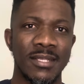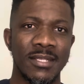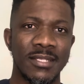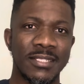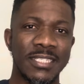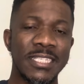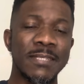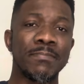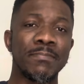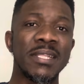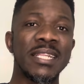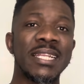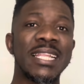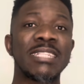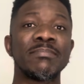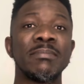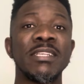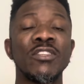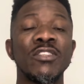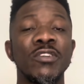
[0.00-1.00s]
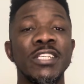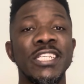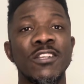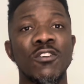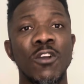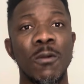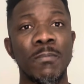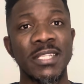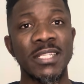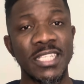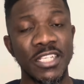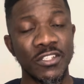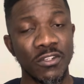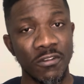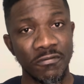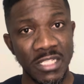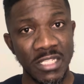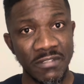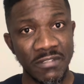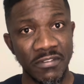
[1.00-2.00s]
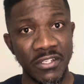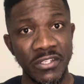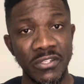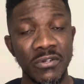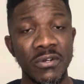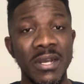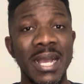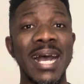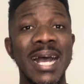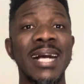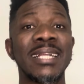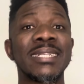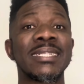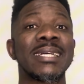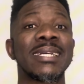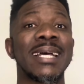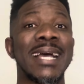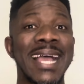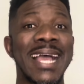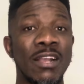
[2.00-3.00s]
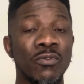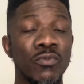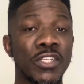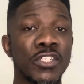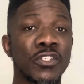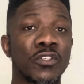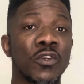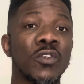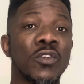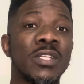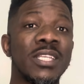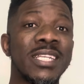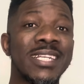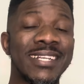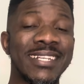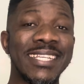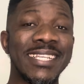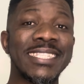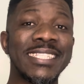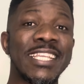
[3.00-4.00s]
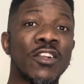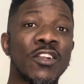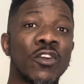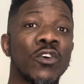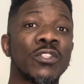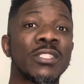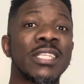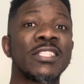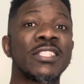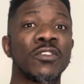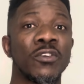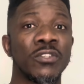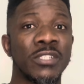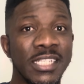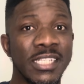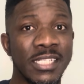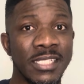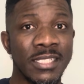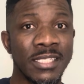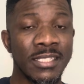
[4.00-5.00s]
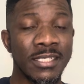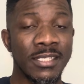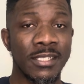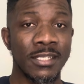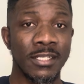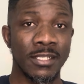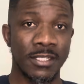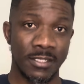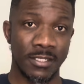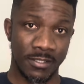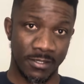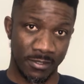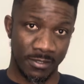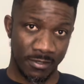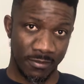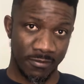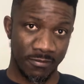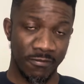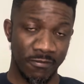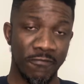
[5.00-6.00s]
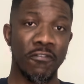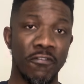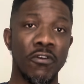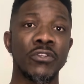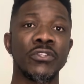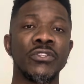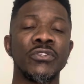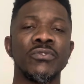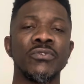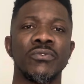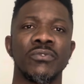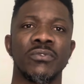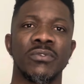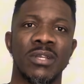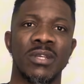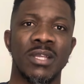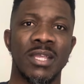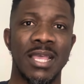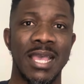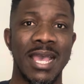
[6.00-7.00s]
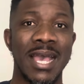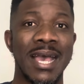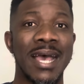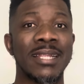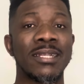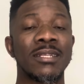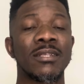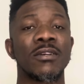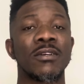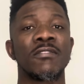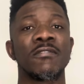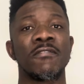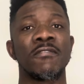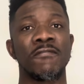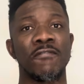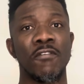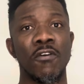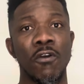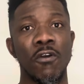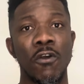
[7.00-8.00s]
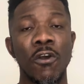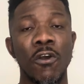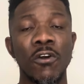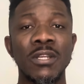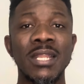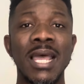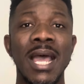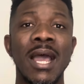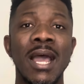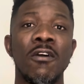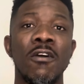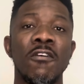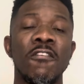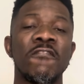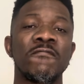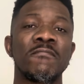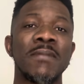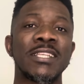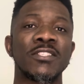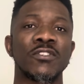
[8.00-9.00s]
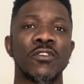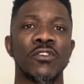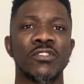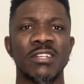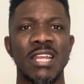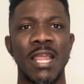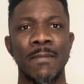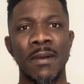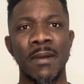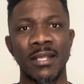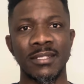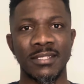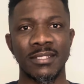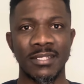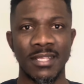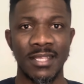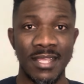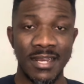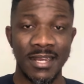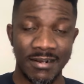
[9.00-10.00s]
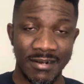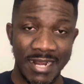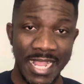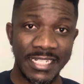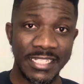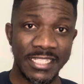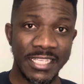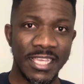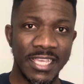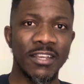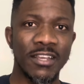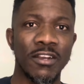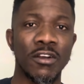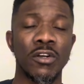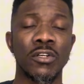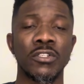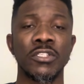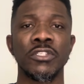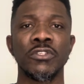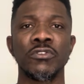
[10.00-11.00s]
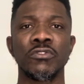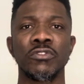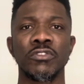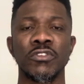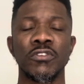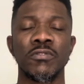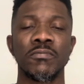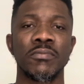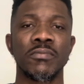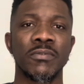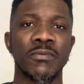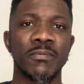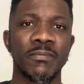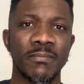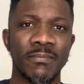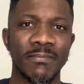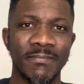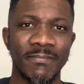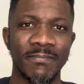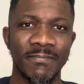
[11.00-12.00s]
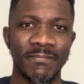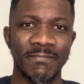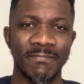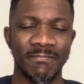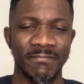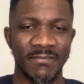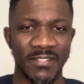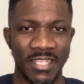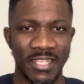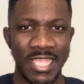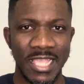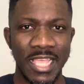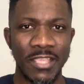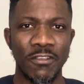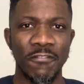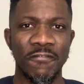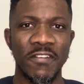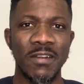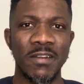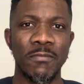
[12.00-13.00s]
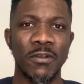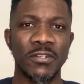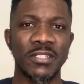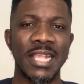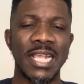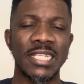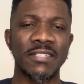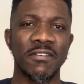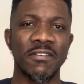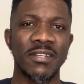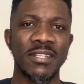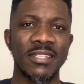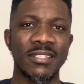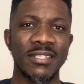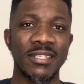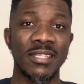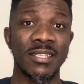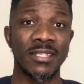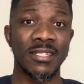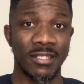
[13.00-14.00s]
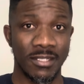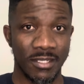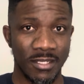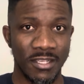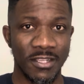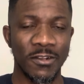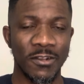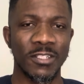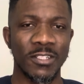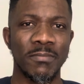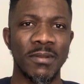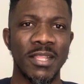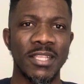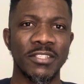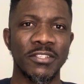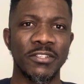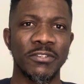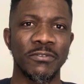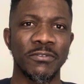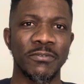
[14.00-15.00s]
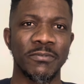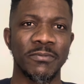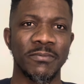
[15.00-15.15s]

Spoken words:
Simply let me know in the comment section of this video, and I will surely create a content on it for you and for other of my subscribers right here on YouTube. Thank you very much, guys, for listening. God bless you.